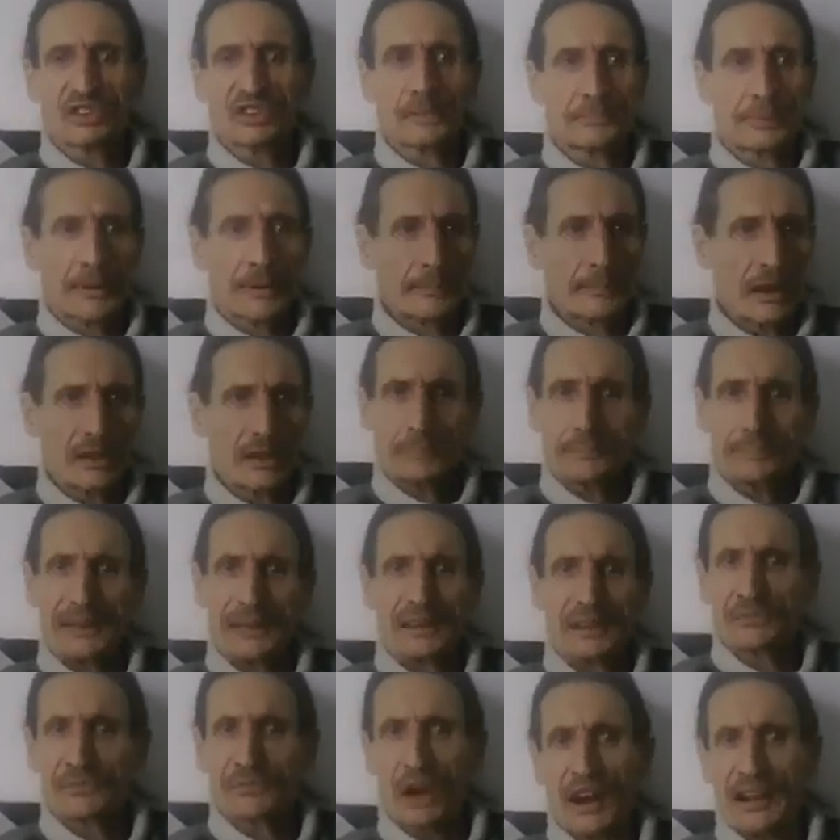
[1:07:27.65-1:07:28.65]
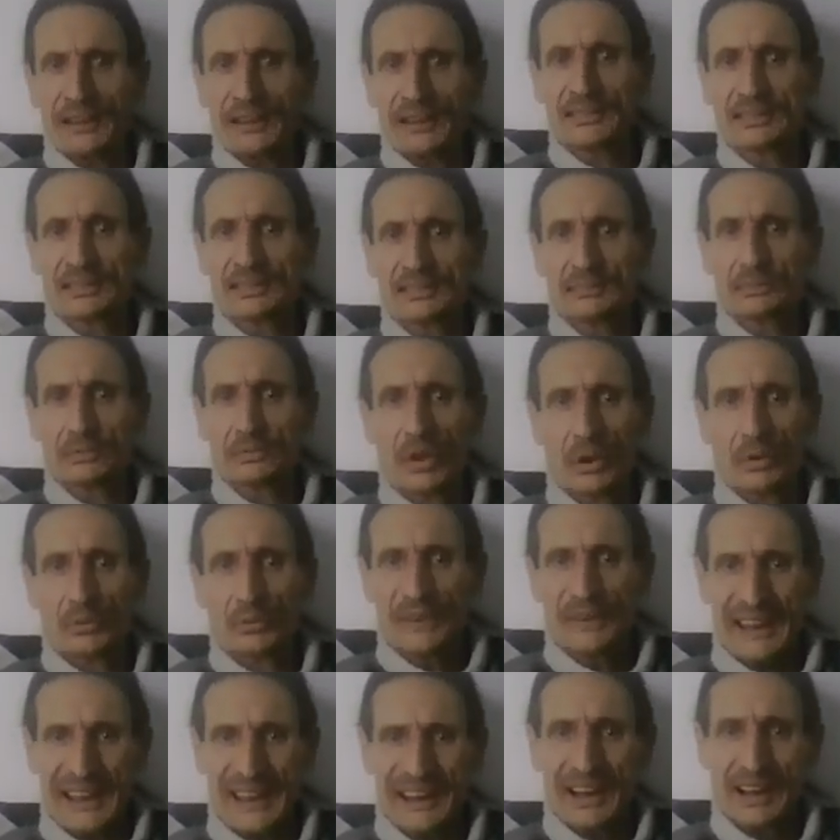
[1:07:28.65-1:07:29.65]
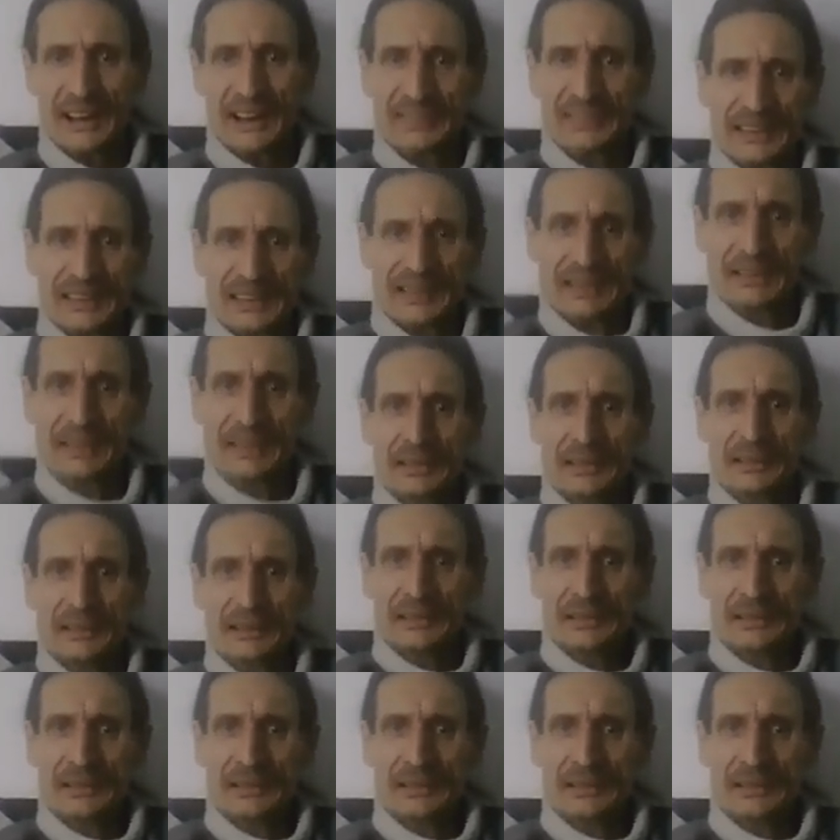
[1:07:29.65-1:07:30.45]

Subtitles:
I used to promote the Bill of Rights, not realising